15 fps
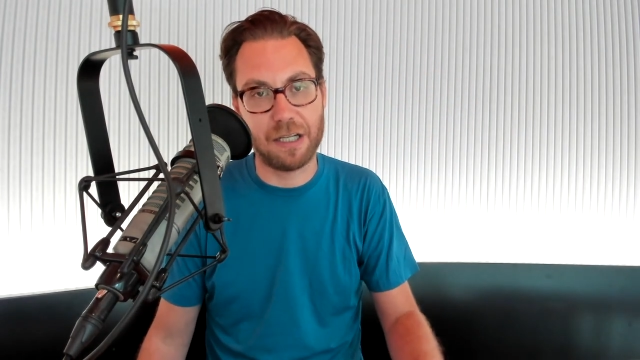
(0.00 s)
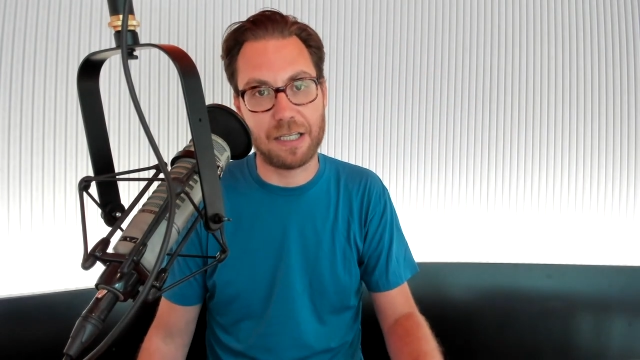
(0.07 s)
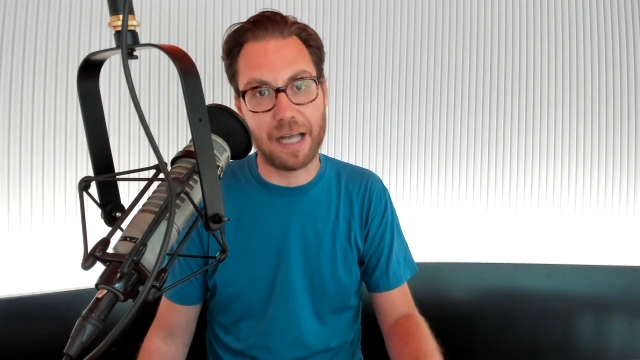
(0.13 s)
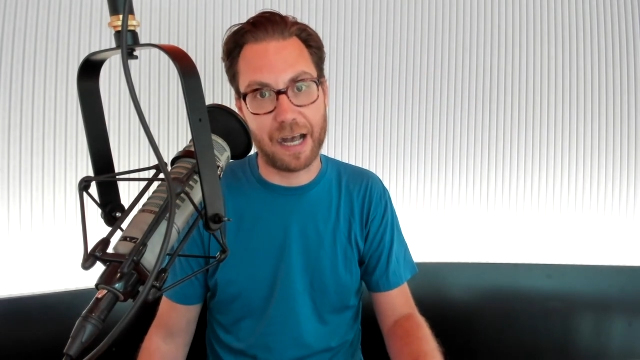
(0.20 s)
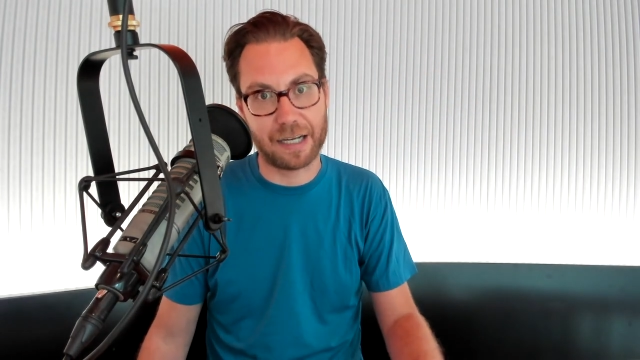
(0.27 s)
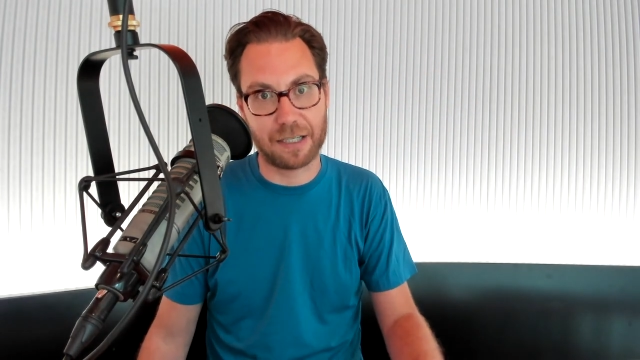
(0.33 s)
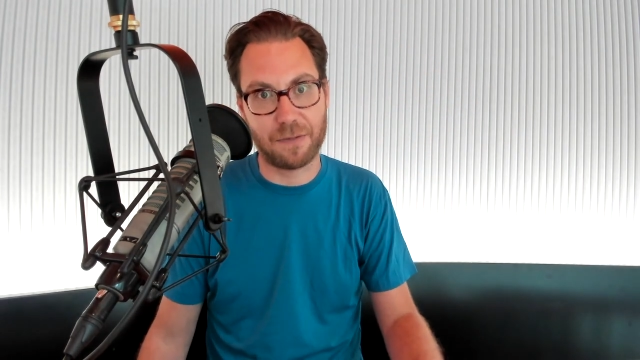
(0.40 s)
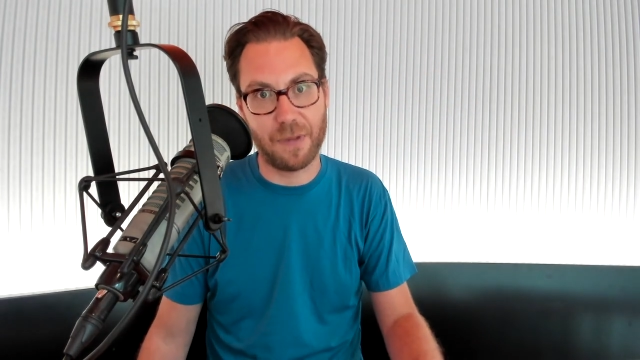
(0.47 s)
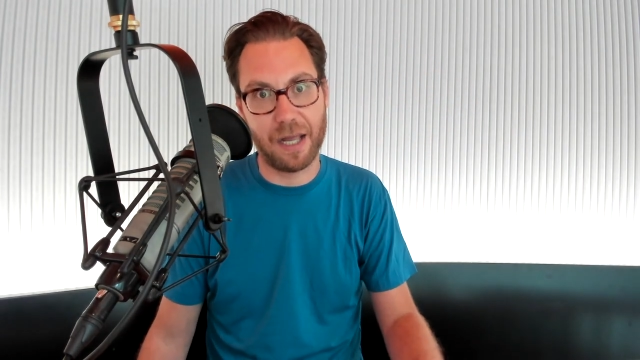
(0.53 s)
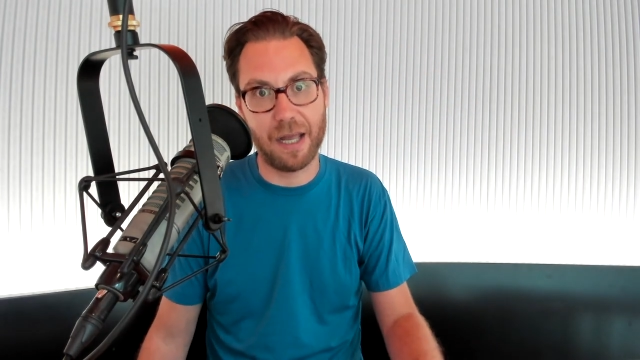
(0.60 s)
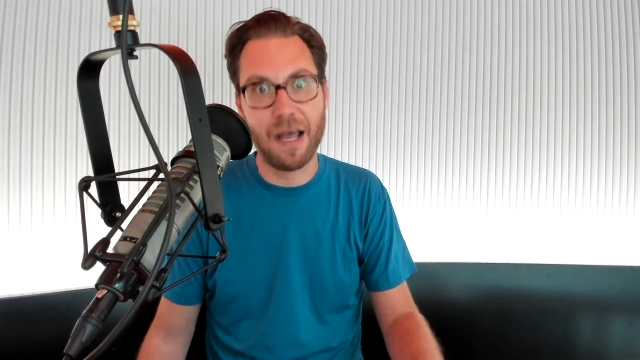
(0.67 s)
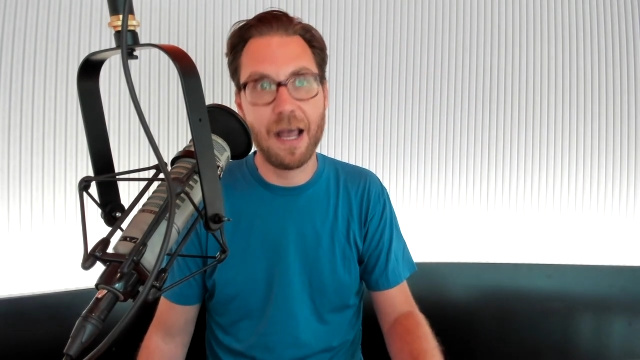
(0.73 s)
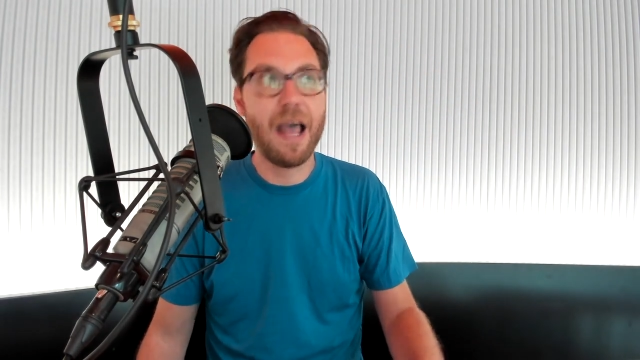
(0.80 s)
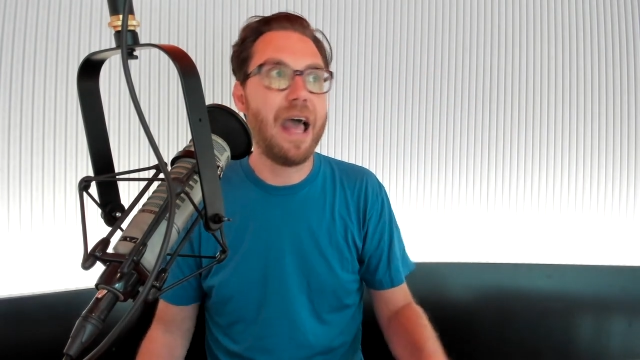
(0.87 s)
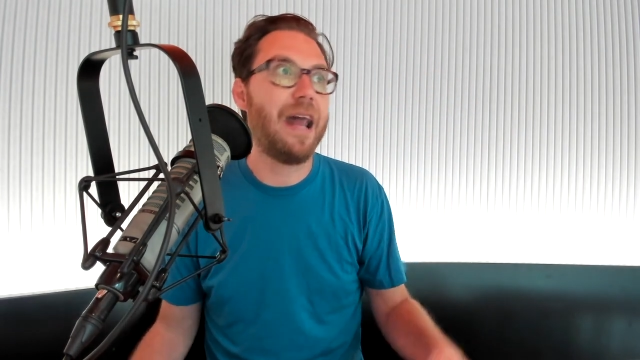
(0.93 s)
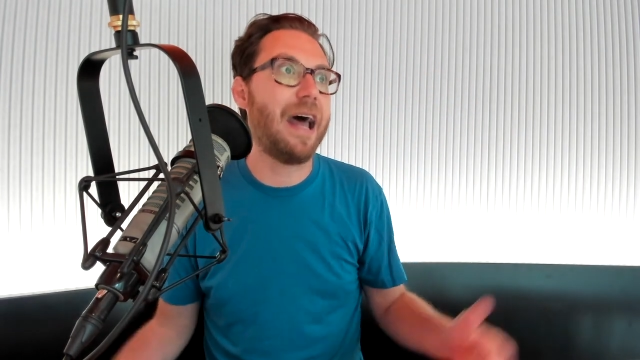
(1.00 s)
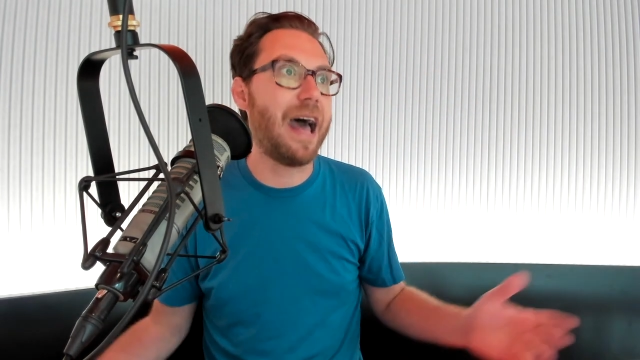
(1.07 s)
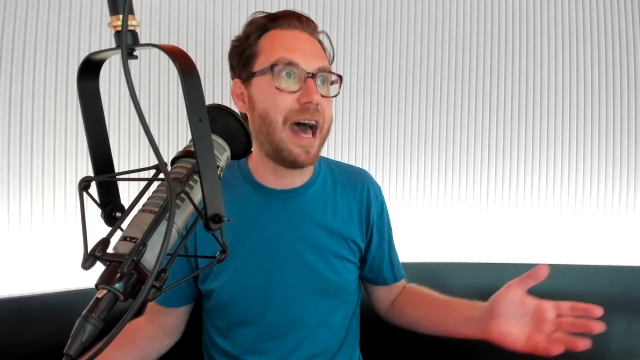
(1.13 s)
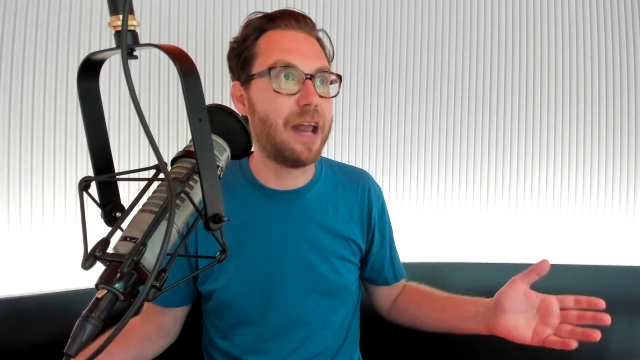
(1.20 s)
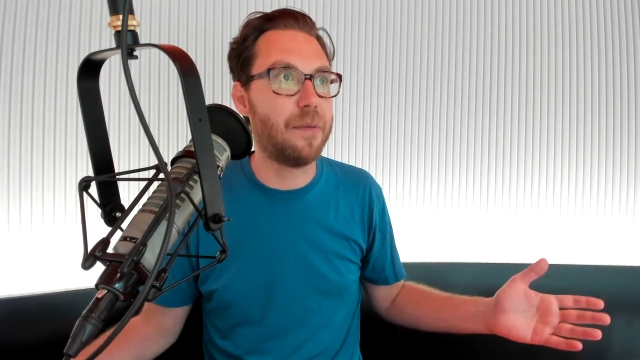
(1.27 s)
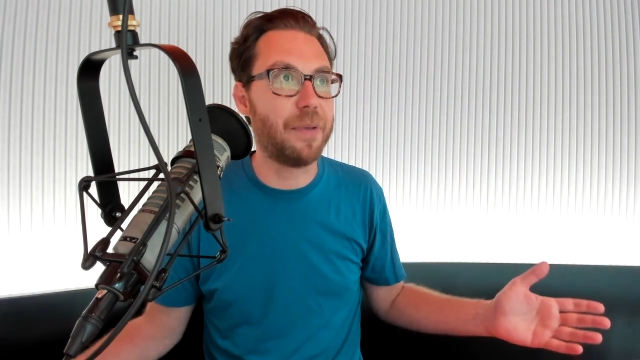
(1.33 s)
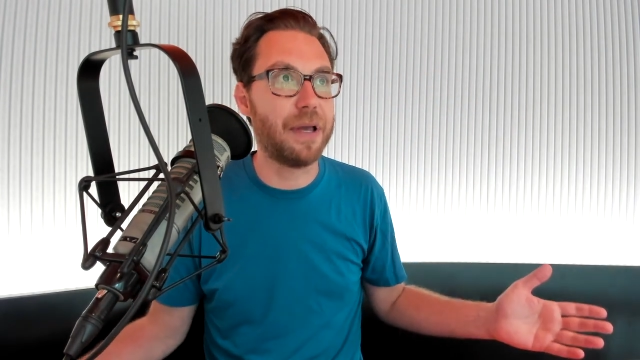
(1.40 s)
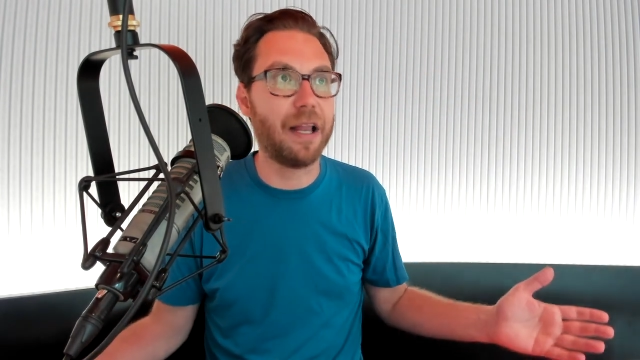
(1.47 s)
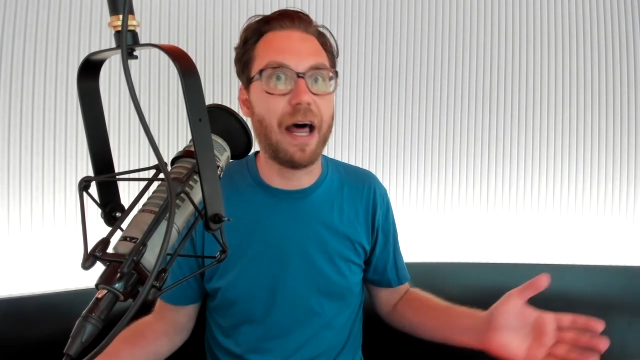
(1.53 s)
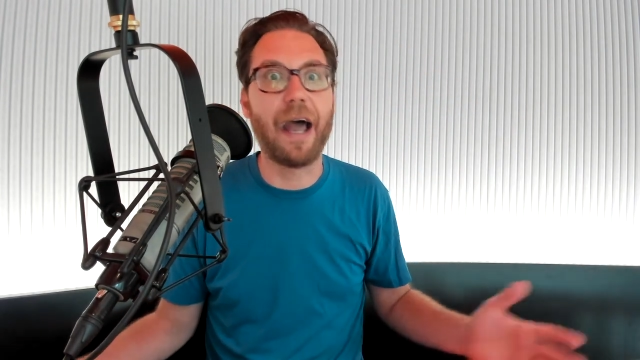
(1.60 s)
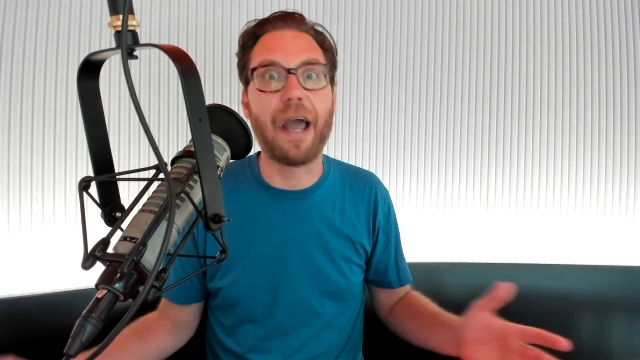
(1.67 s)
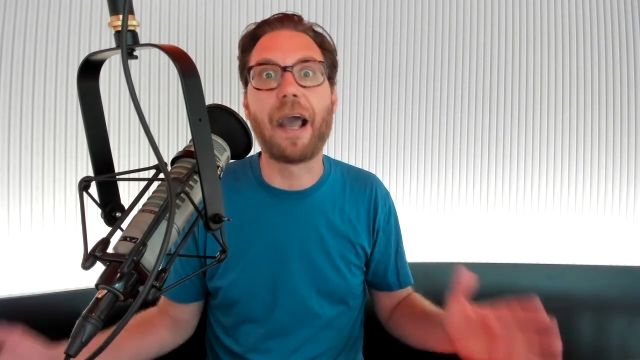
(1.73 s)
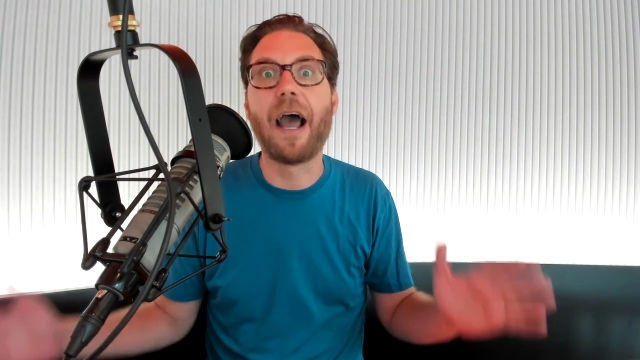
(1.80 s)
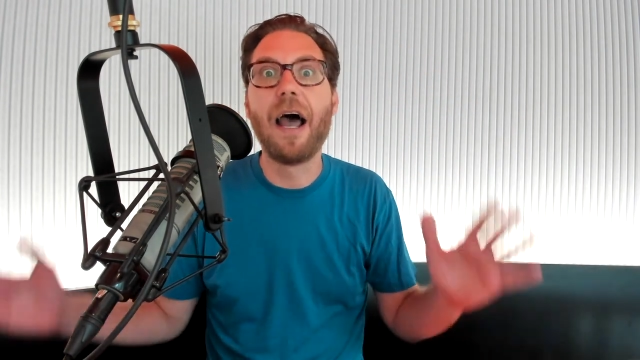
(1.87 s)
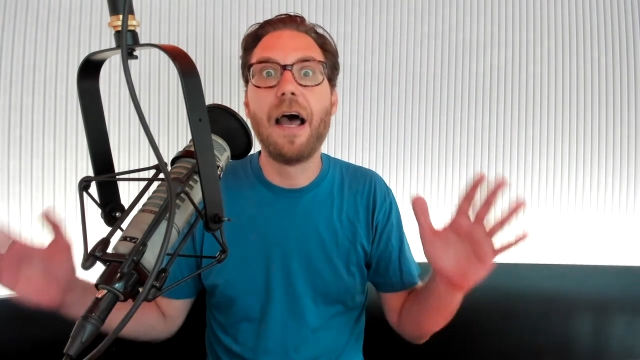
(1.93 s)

text me, and I had to be like,